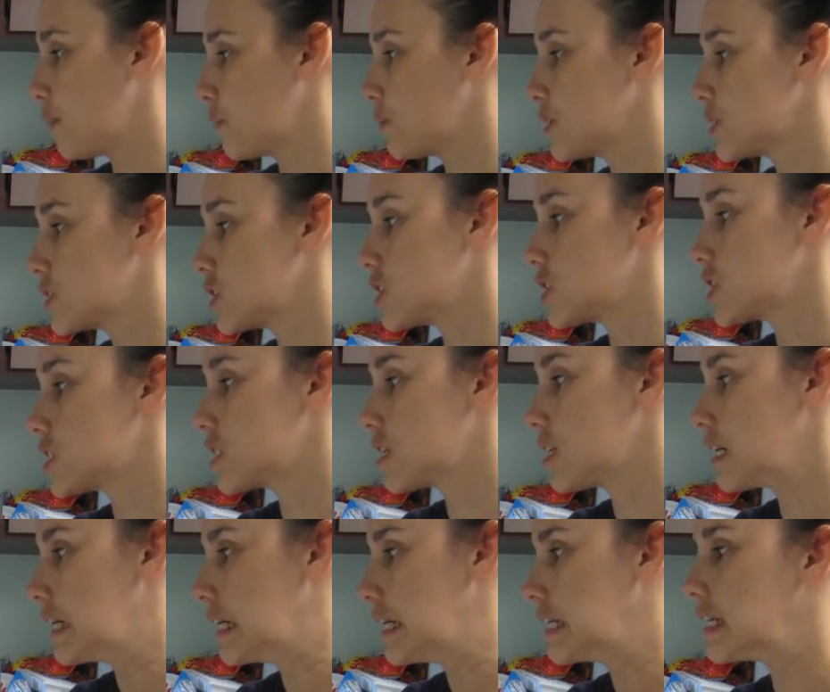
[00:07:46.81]
which is
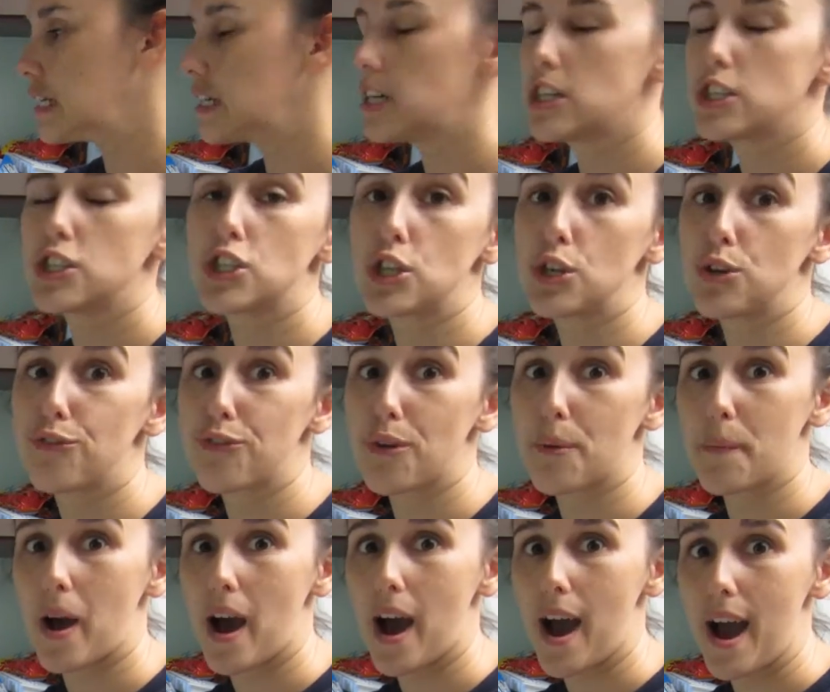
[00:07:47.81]
2
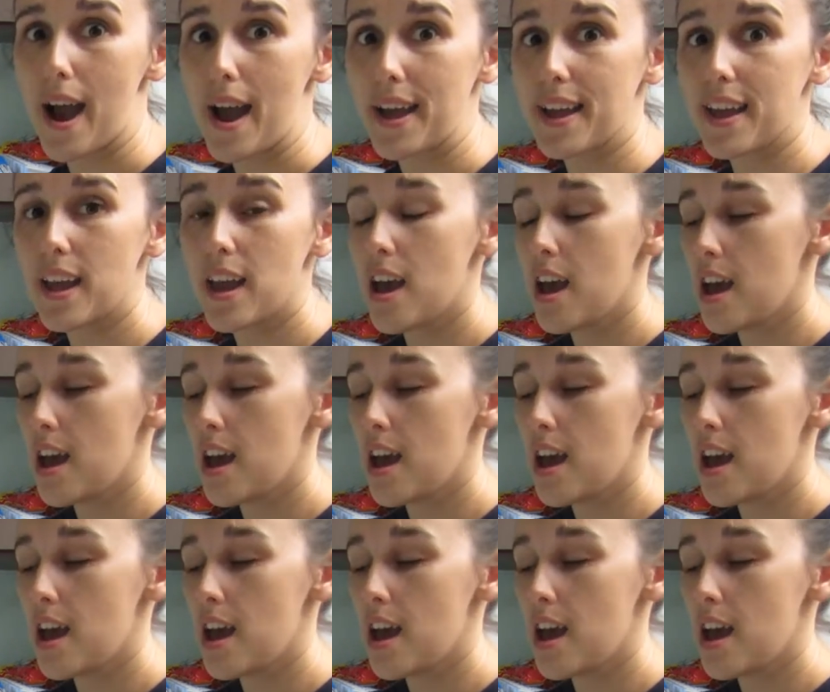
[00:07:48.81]
from high.